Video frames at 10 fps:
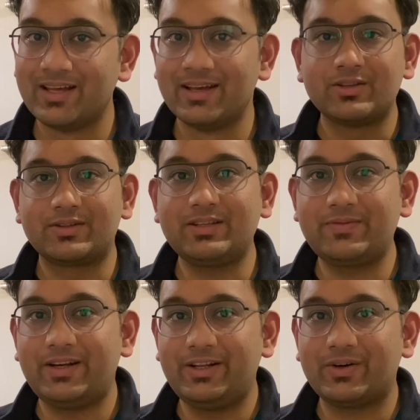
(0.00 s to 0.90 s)
So this
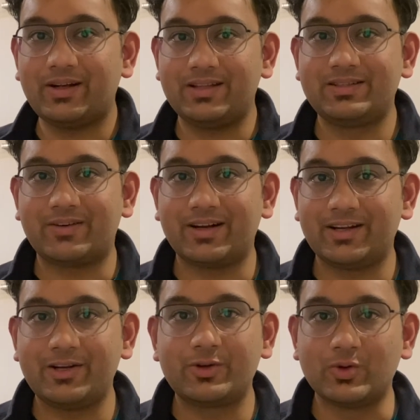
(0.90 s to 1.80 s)
video is divided
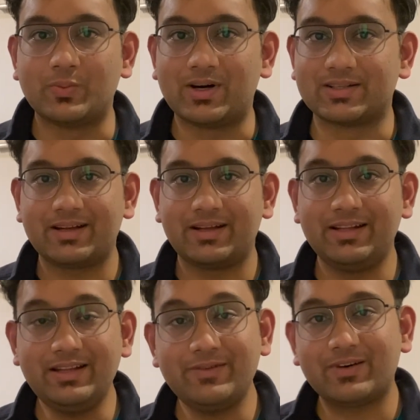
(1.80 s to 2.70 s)
into two parts.
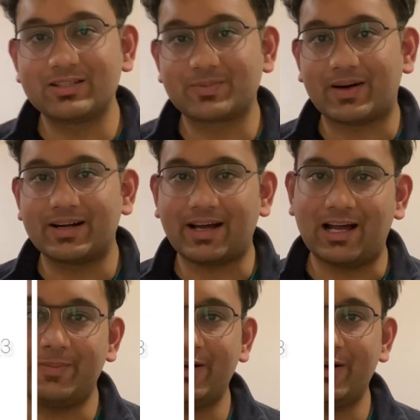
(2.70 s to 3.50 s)
In the first part, I'll be